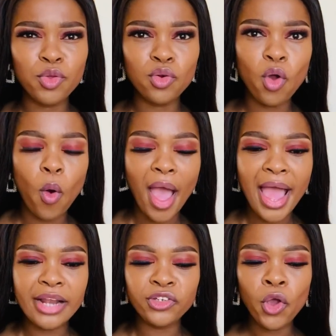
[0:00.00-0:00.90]
know,
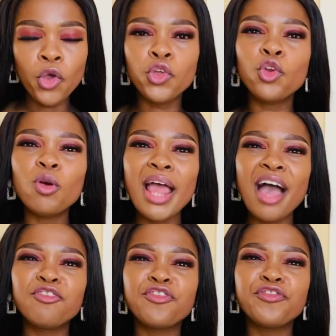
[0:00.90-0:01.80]
and you don't
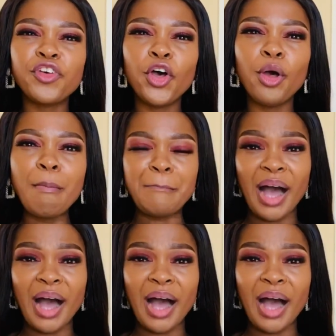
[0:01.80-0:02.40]
have firm